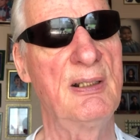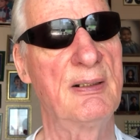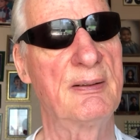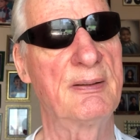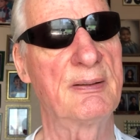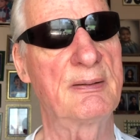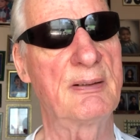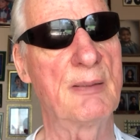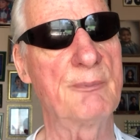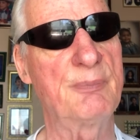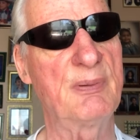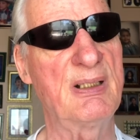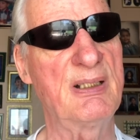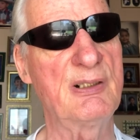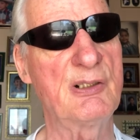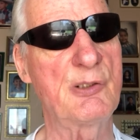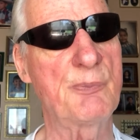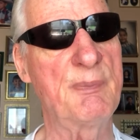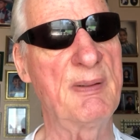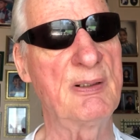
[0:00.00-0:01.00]
the
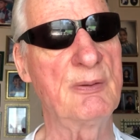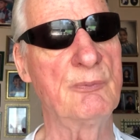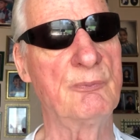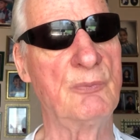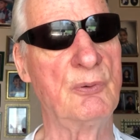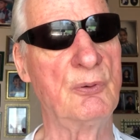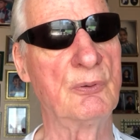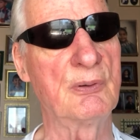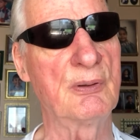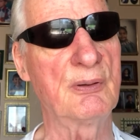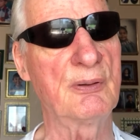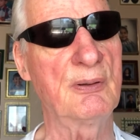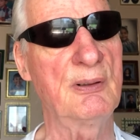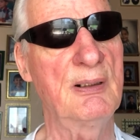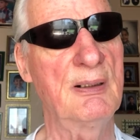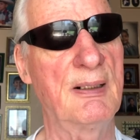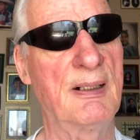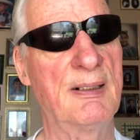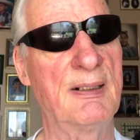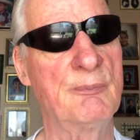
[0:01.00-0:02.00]
companies spent more
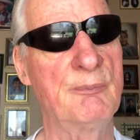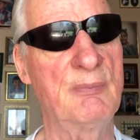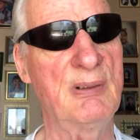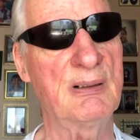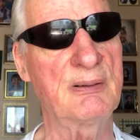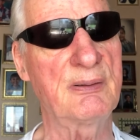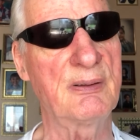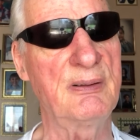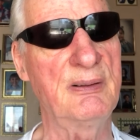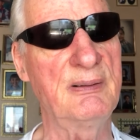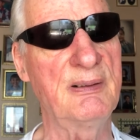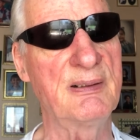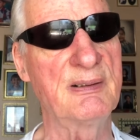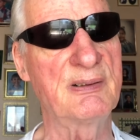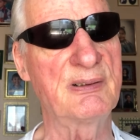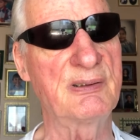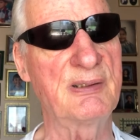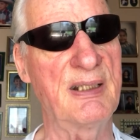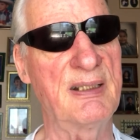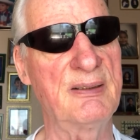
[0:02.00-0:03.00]
on marketing and
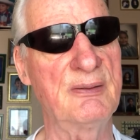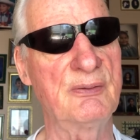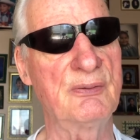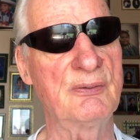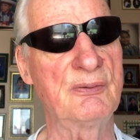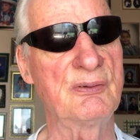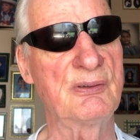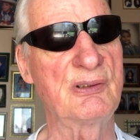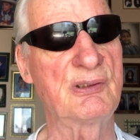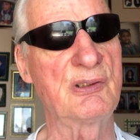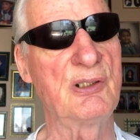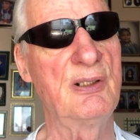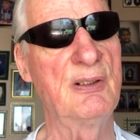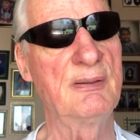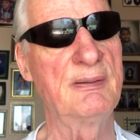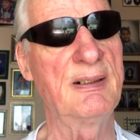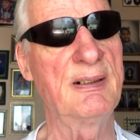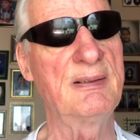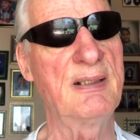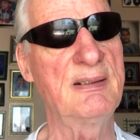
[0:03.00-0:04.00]
sales
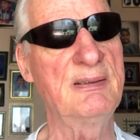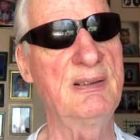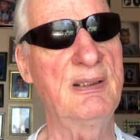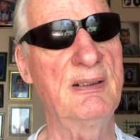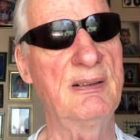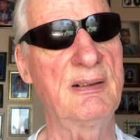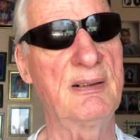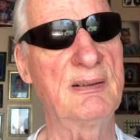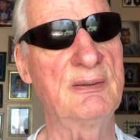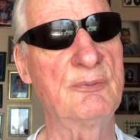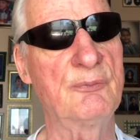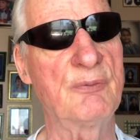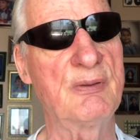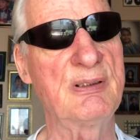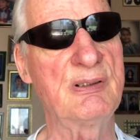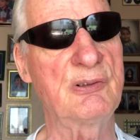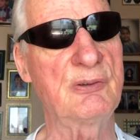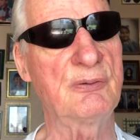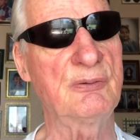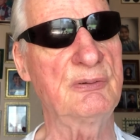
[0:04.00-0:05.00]
than they did on
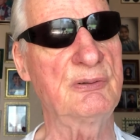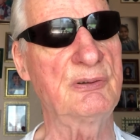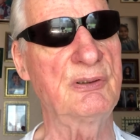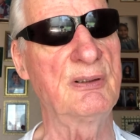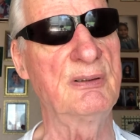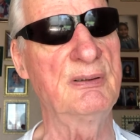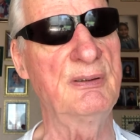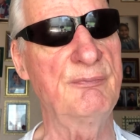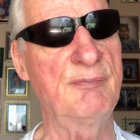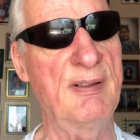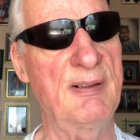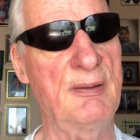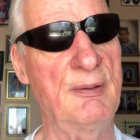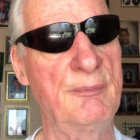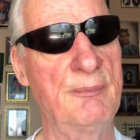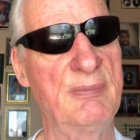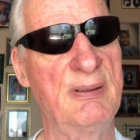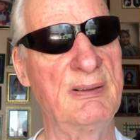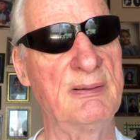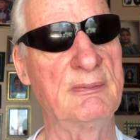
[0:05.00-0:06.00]
research and
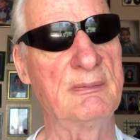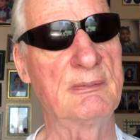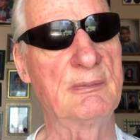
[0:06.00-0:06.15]
development.